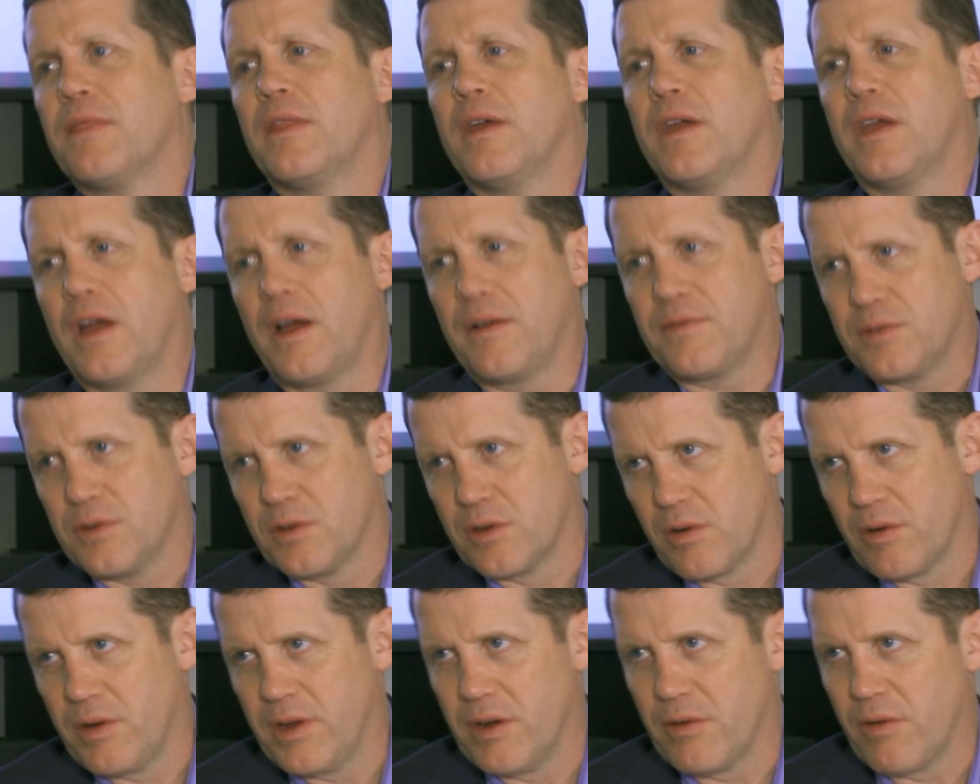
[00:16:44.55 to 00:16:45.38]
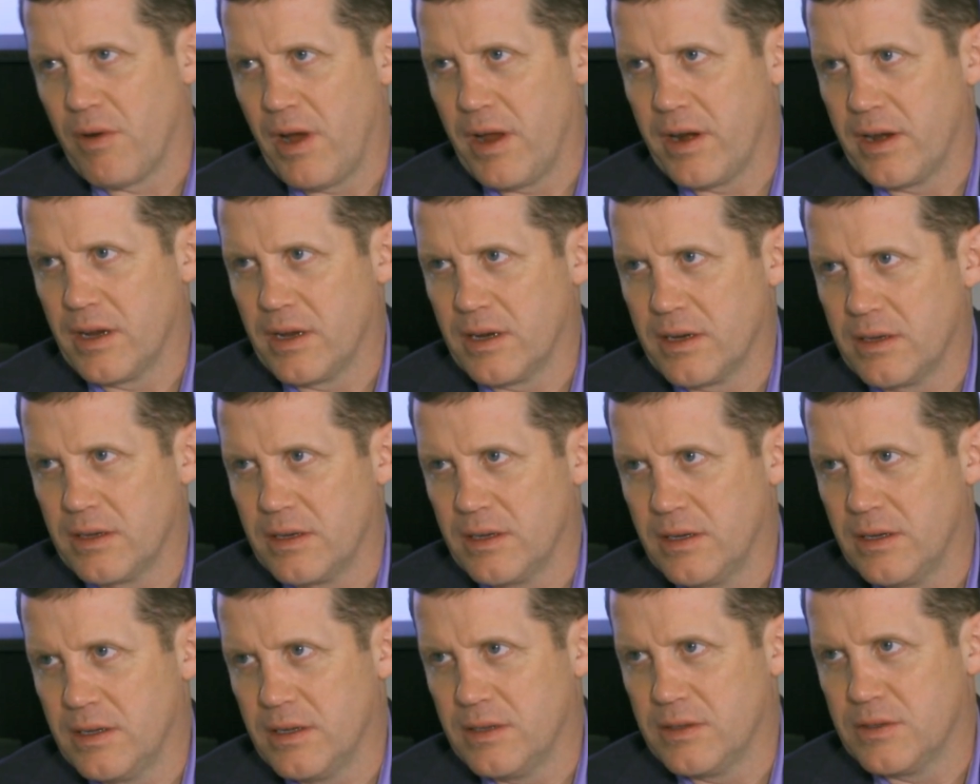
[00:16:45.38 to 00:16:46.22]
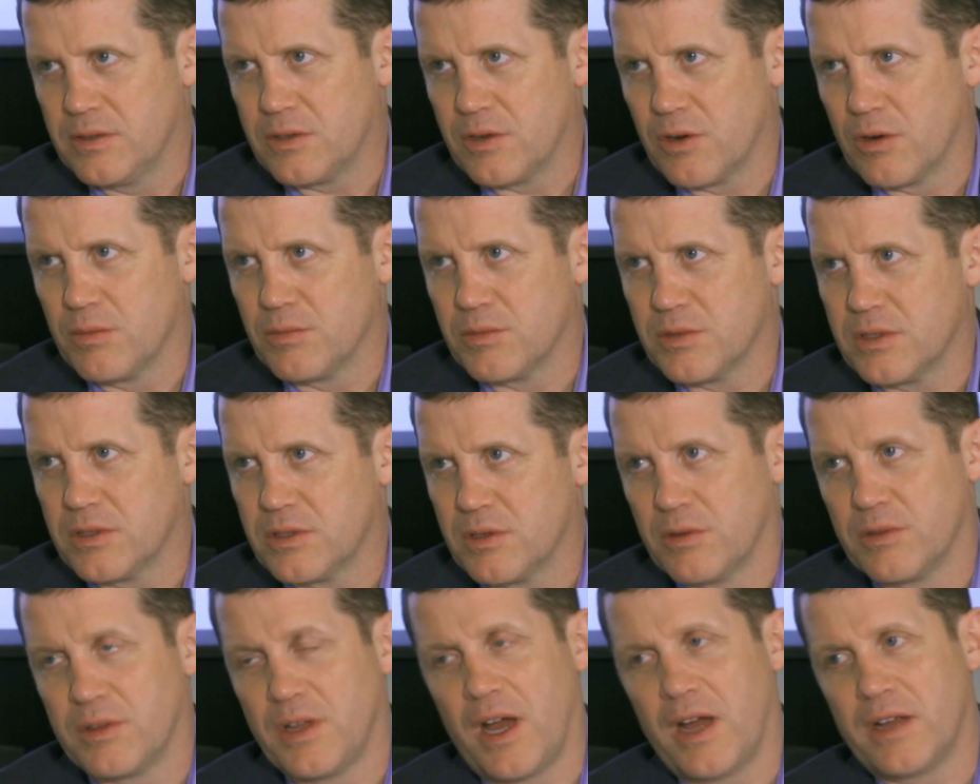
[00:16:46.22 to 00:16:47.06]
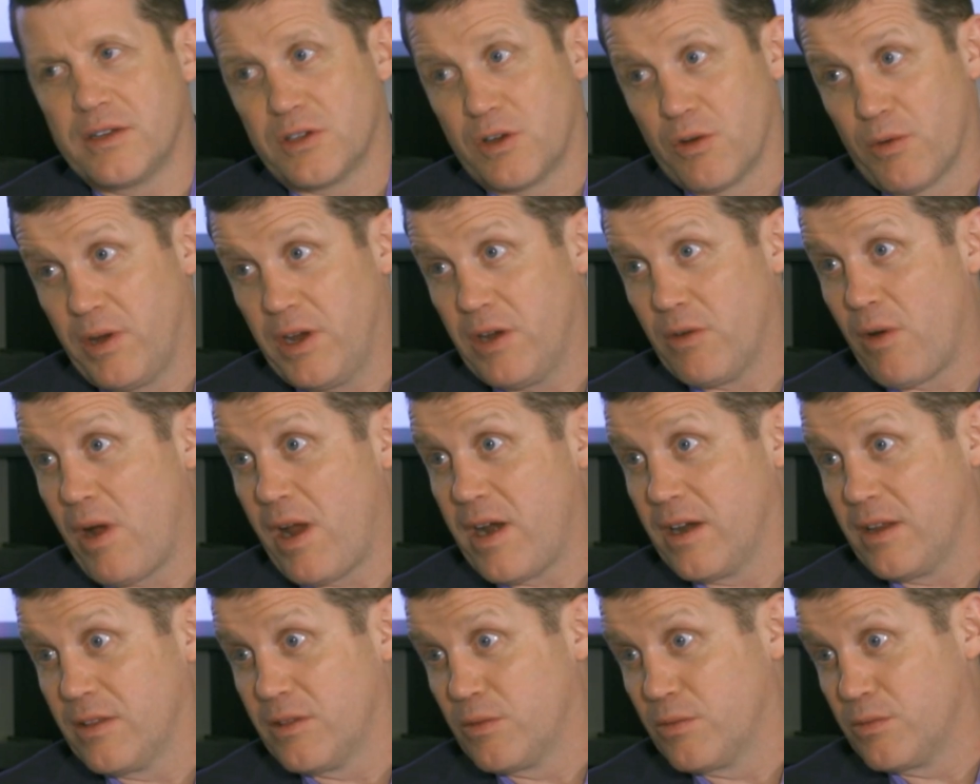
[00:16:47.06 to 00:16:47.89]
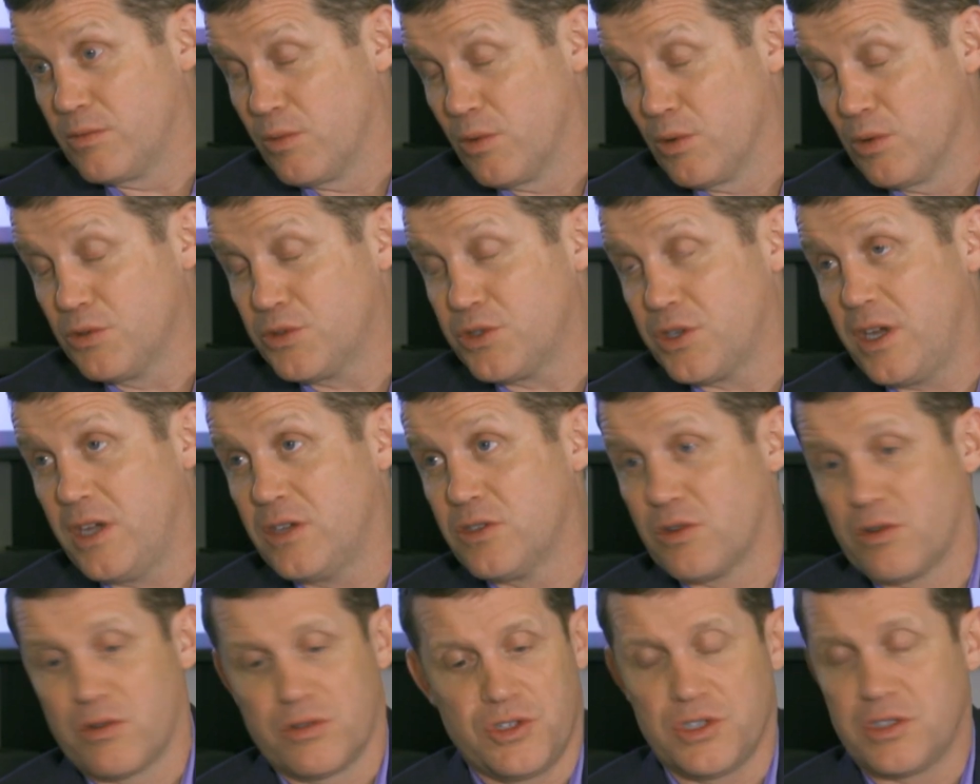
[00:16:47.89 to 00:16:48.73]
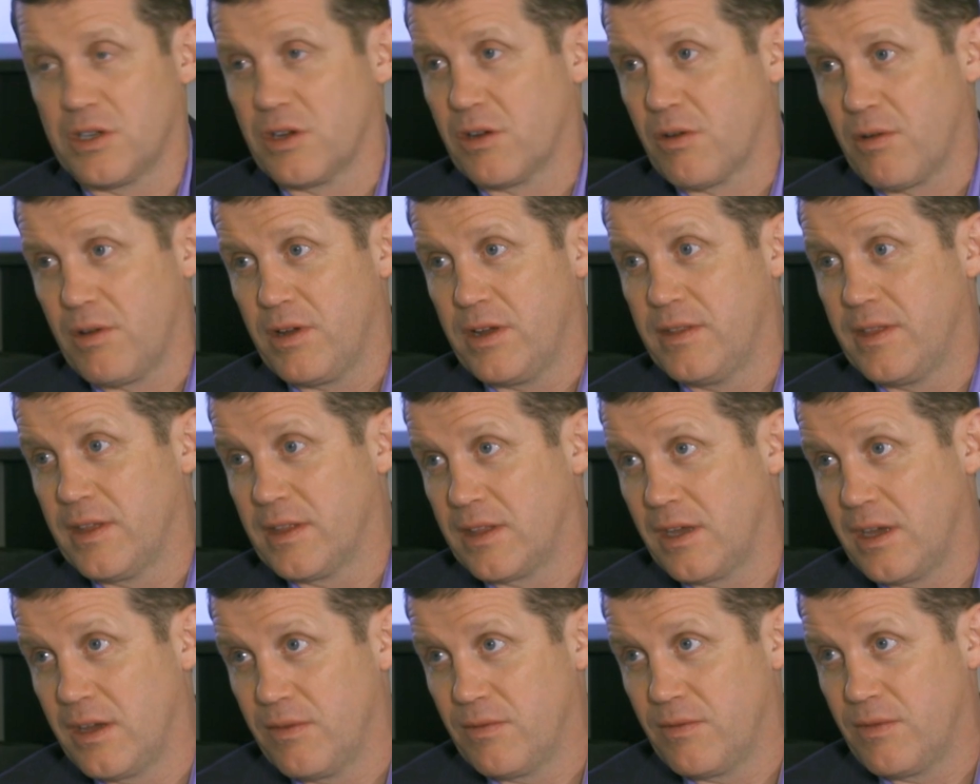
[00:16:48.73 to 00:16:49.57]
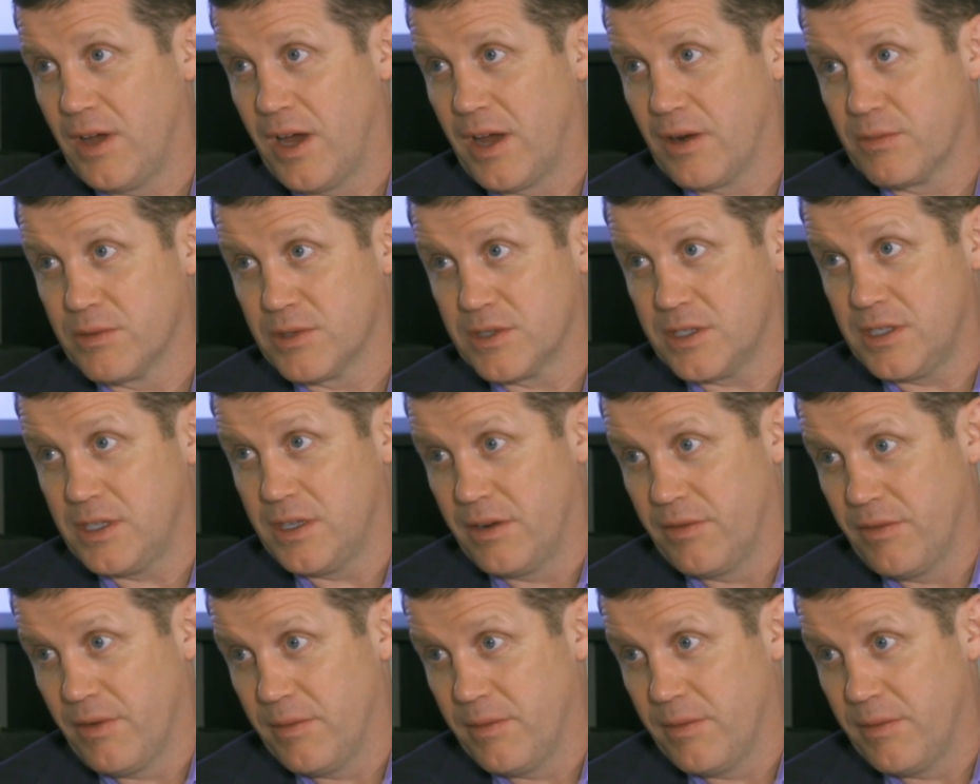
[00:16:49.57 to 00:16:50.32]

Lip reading: They have to agree in writing in terms, so not agree in writing of the rules change, or just agree that they've got receipt of them?